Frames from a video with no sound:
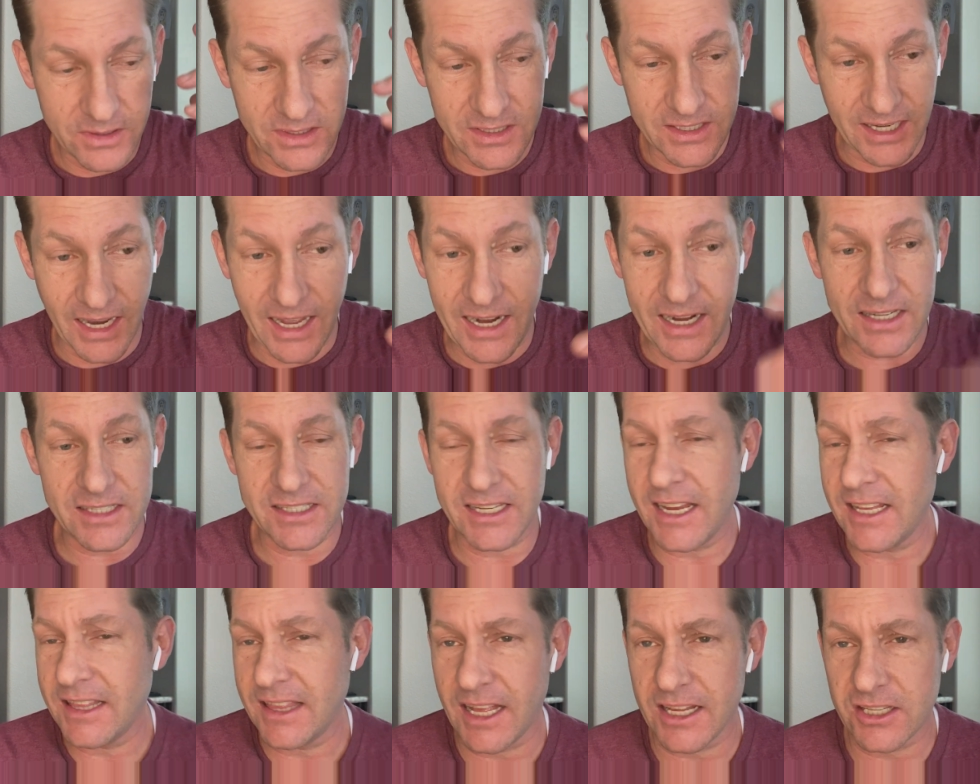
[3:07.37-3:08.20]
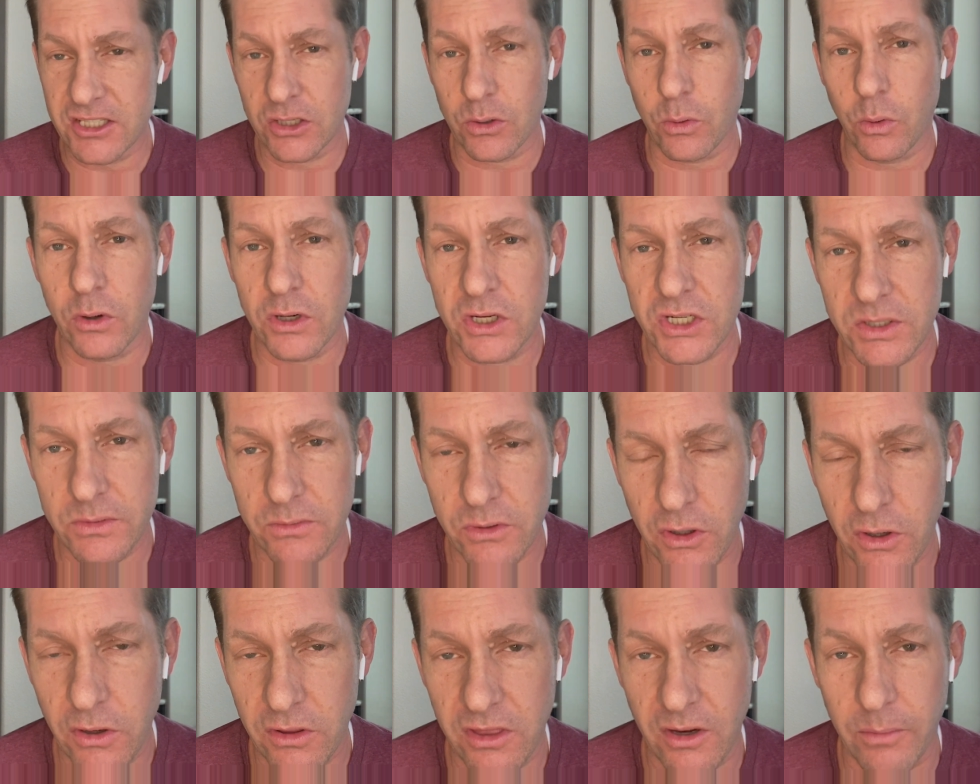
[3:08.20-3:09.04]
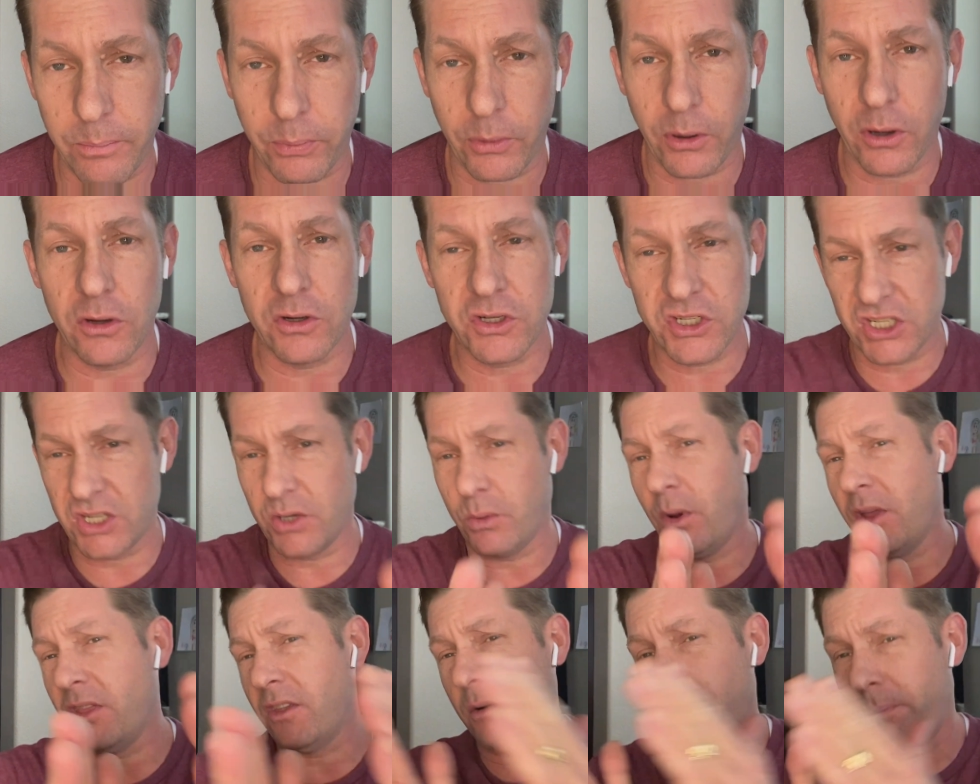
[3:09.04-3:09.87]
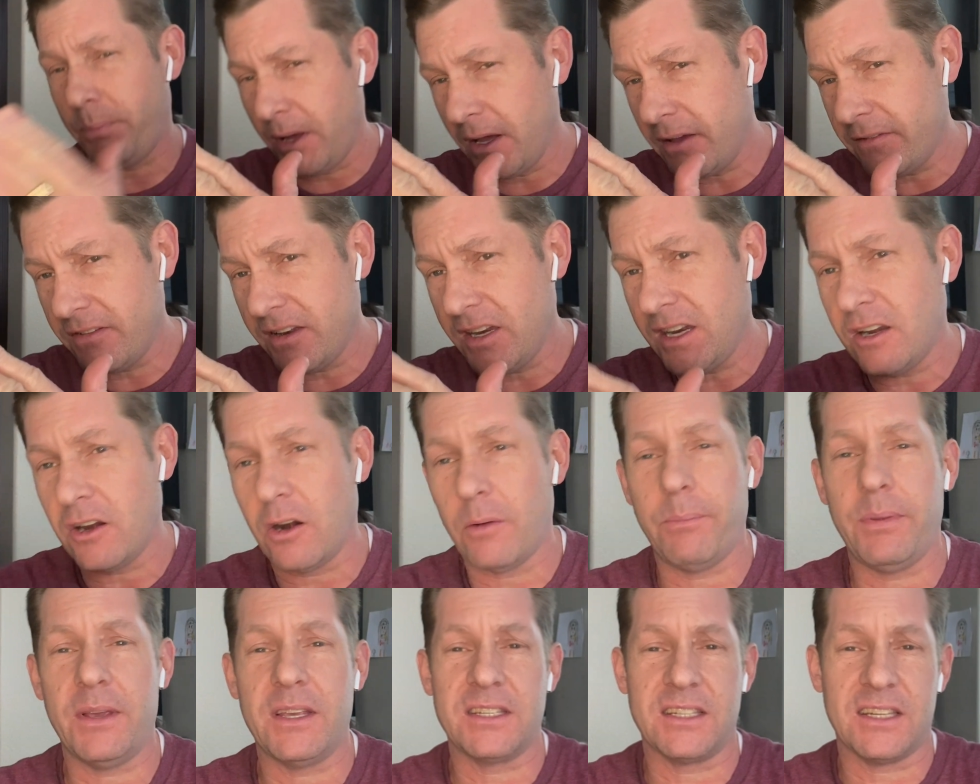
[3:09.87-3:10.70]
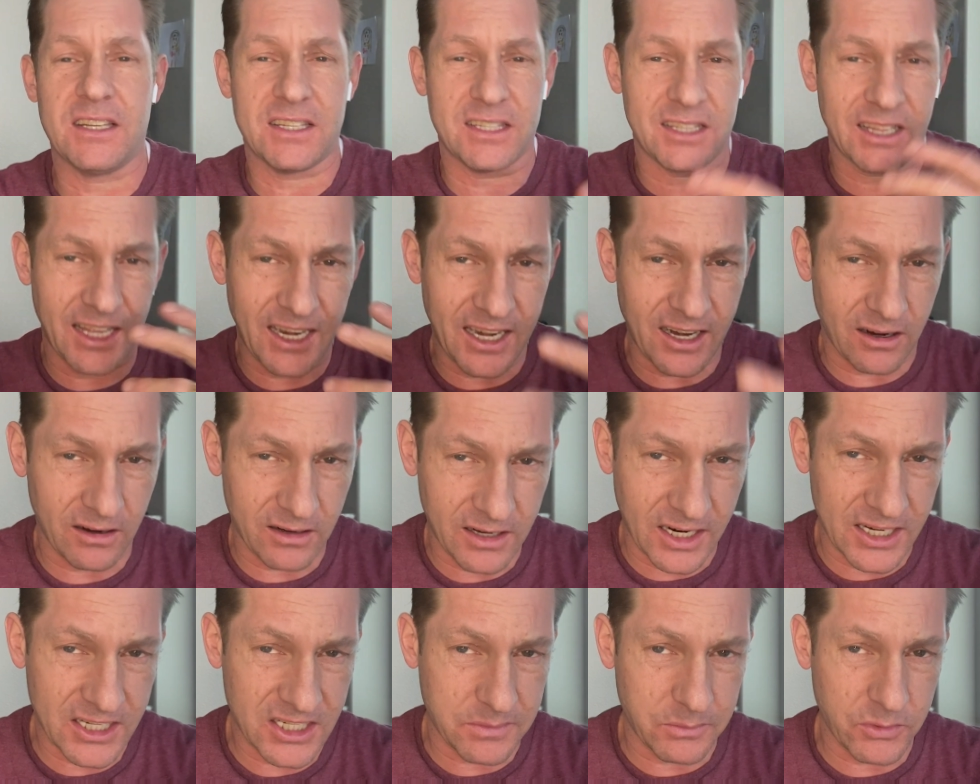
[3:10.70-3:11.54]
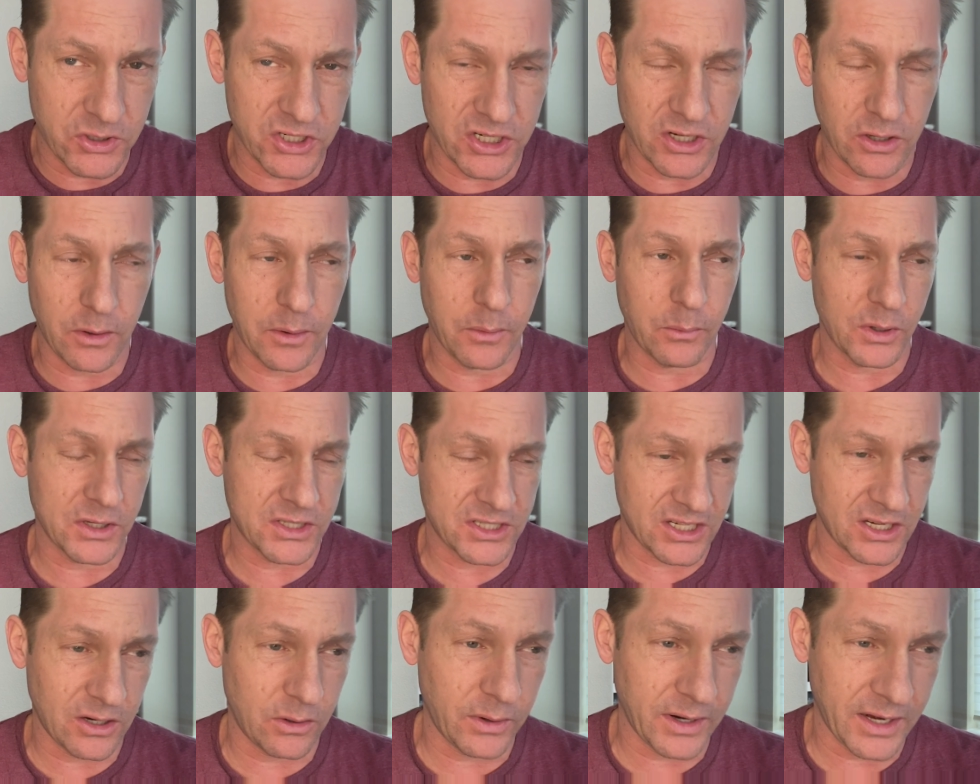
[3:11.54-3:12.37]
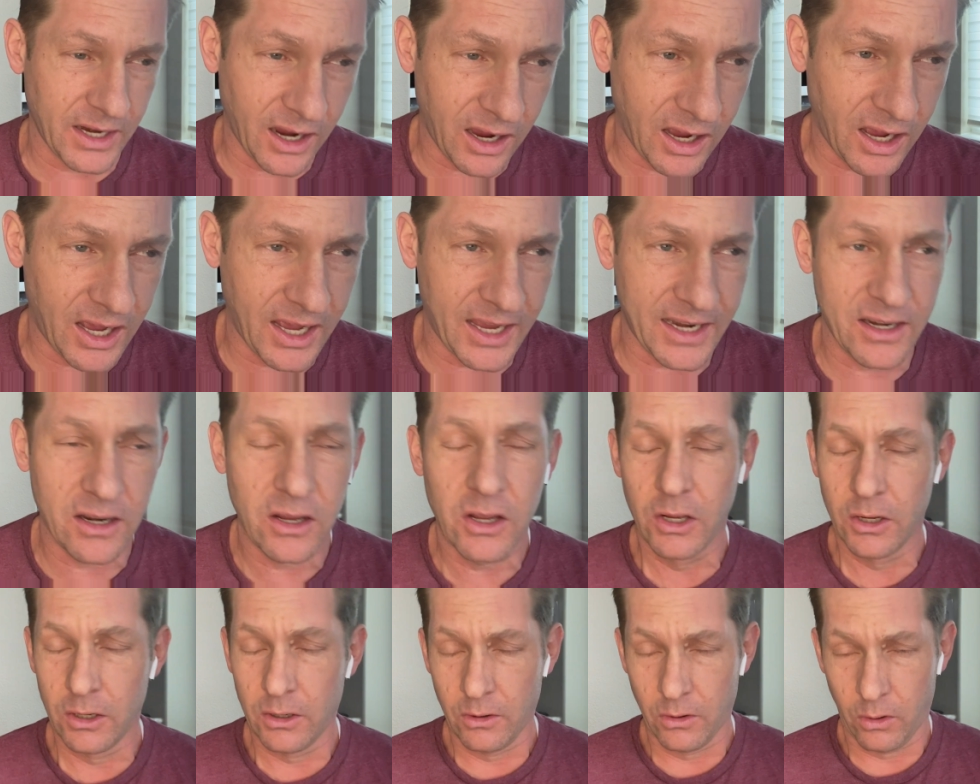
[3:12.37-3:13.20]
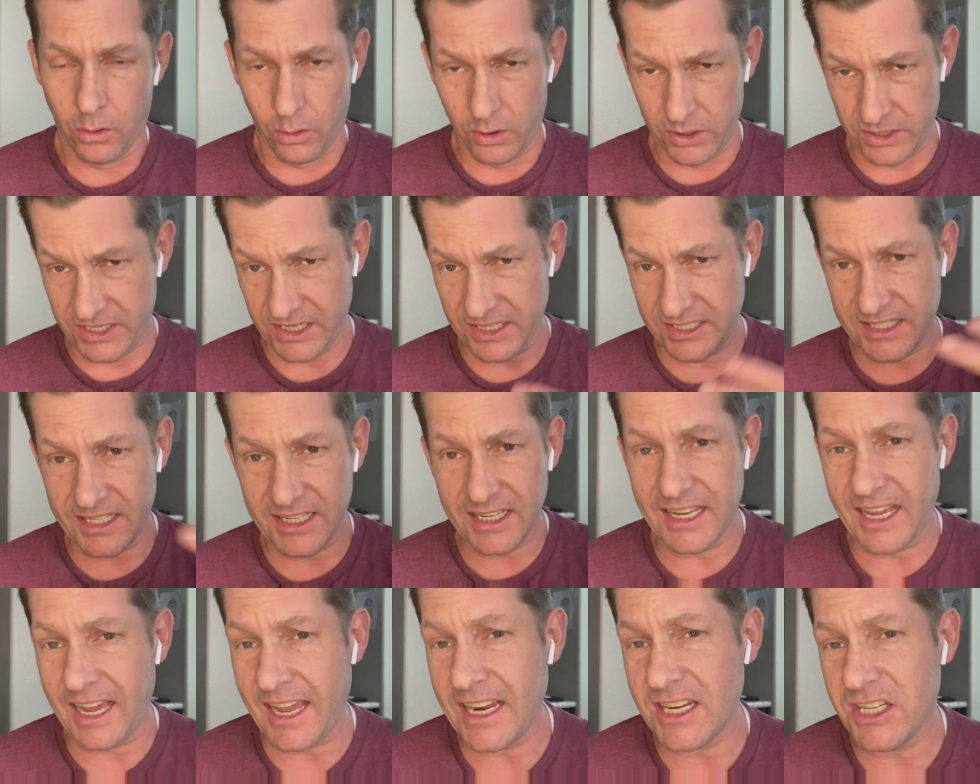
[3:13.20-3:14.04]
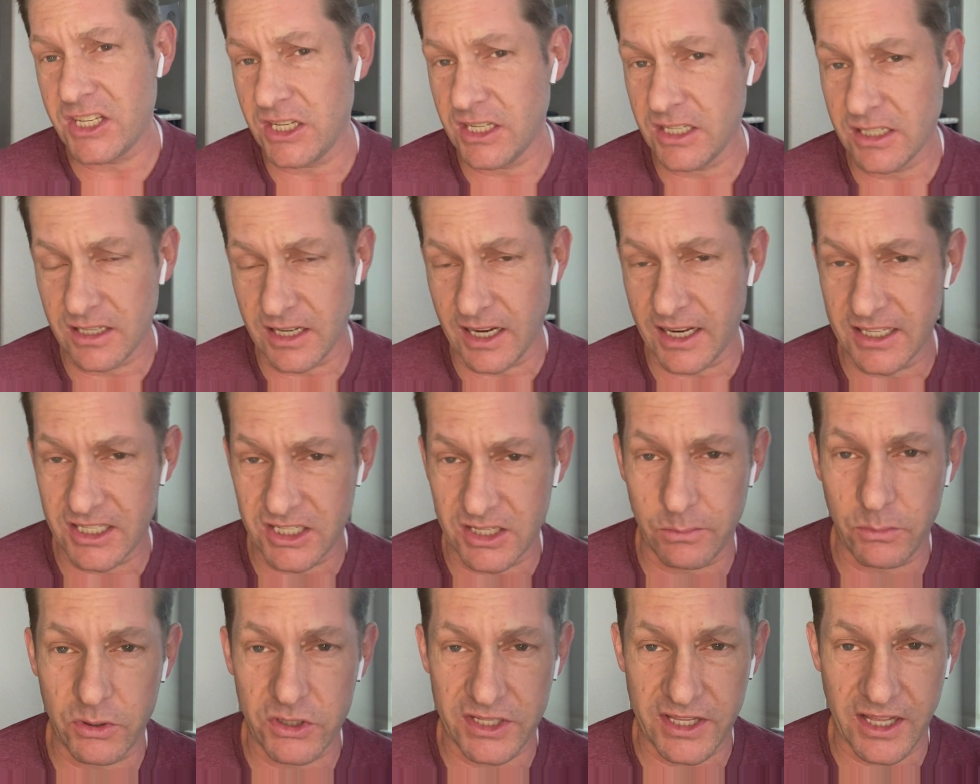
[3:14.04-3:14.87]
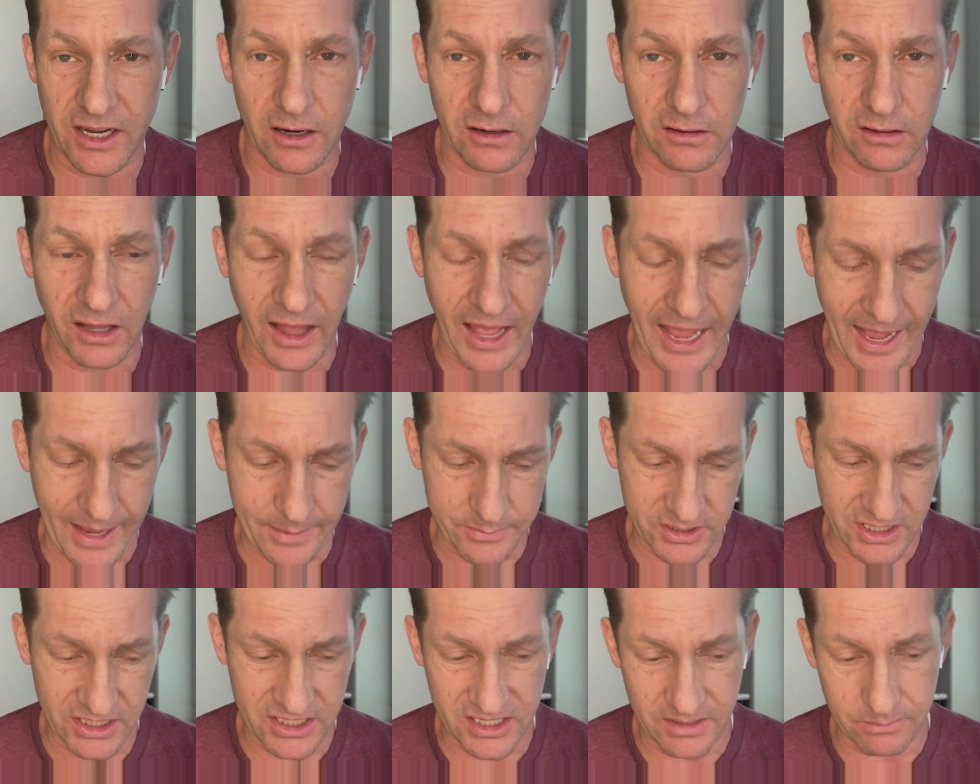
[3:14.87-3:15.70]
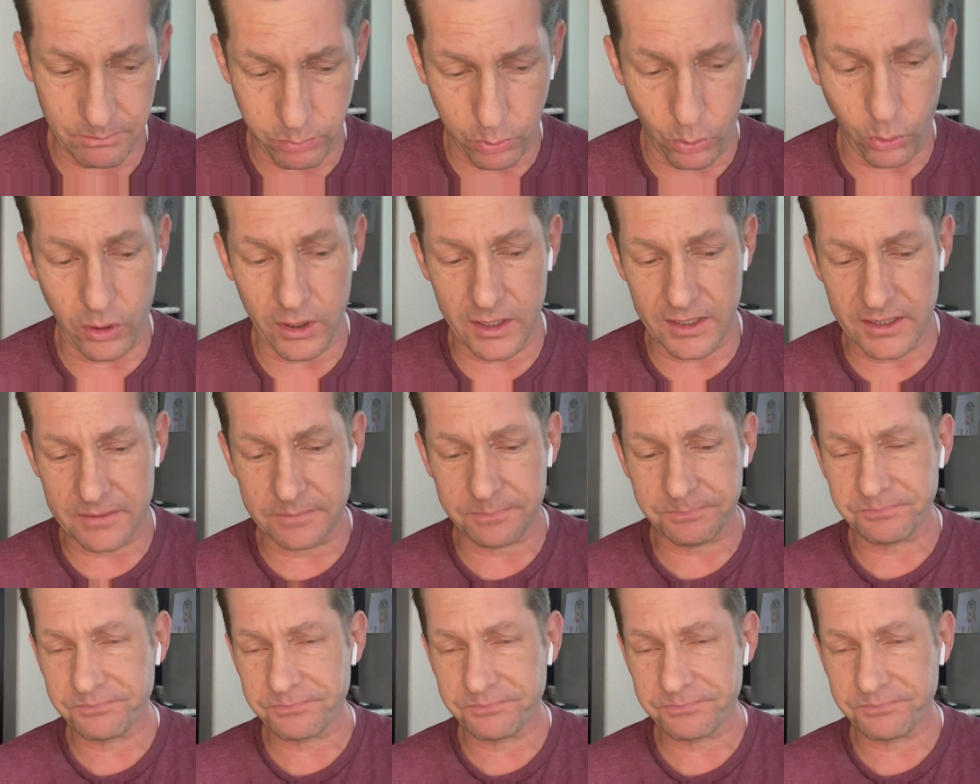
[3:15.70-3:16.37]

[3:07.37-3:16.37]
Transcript: kind of take that scorched earth approach to whether pivoting our business, letting our customers know what's going on, or just engaging customers that are lapsed. It's important